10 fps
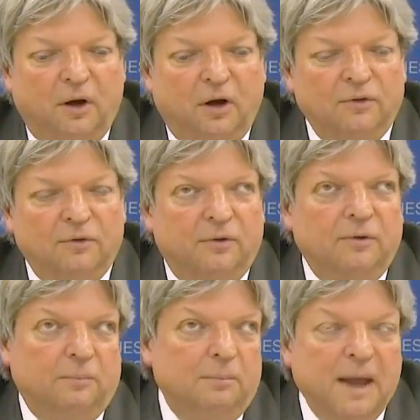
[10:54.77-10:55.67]
on
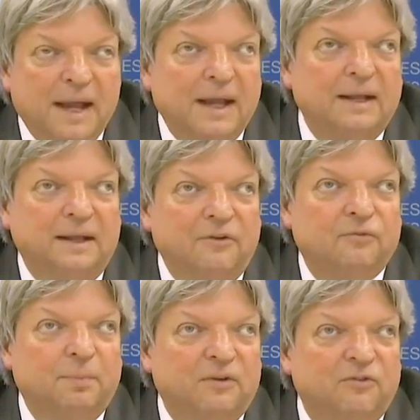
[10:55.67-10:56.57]
making
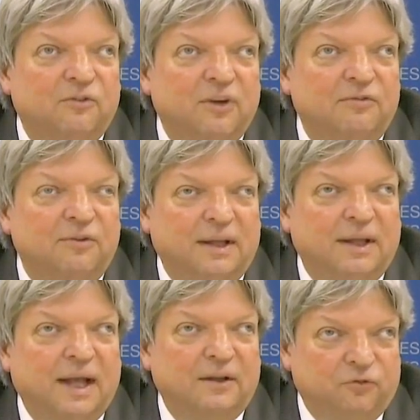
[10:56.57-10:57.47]
these patient safety
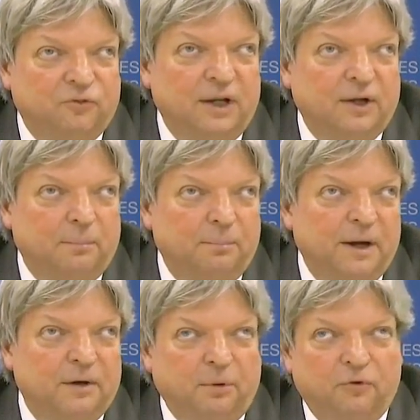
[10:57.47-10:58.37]
indicators really
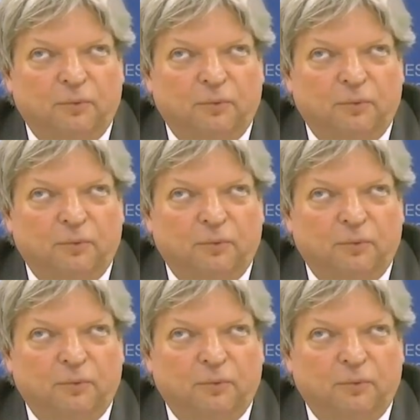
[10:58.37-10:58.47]
comparable.